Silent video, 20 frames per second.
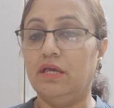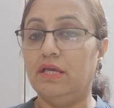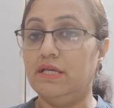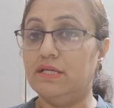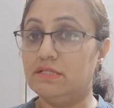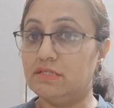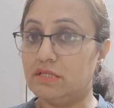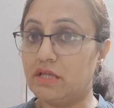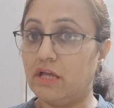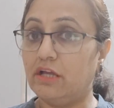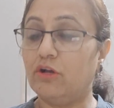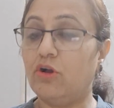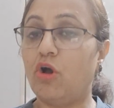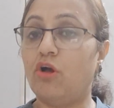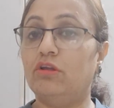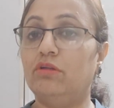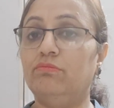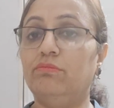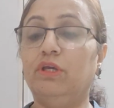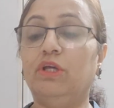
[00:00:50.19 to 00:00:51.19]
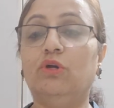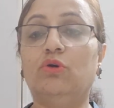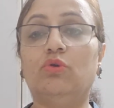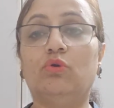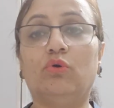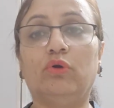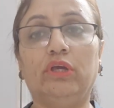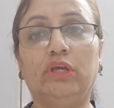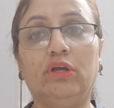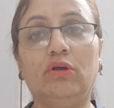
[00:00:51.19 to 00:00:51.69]
is the economy
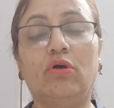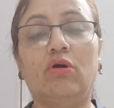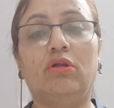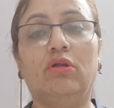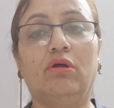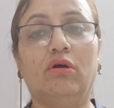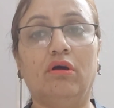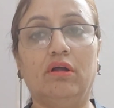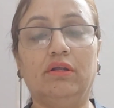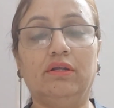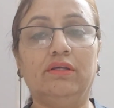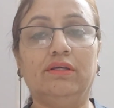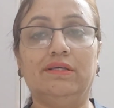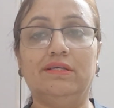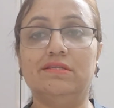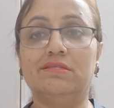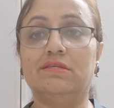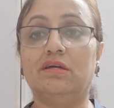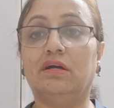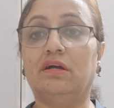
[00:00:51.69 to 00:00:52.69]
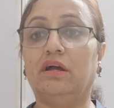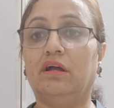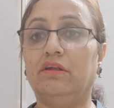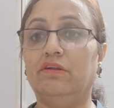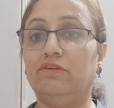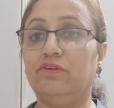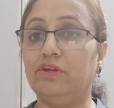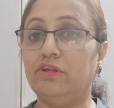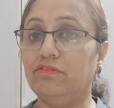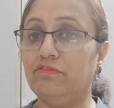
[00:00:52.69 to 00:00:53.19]
growing or not, is the
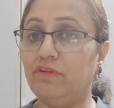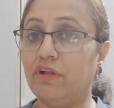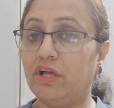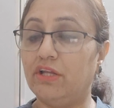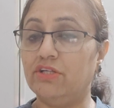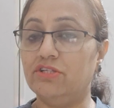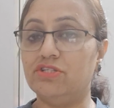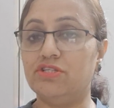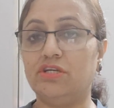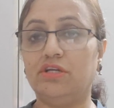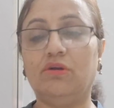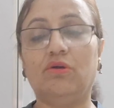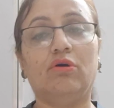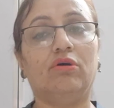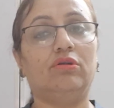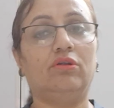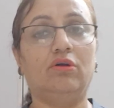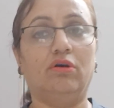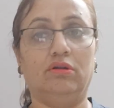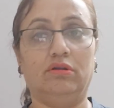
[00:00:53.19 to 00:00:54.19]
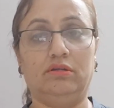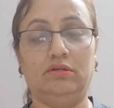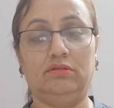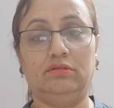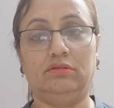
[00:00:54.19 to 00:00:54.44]
country flourishing or not.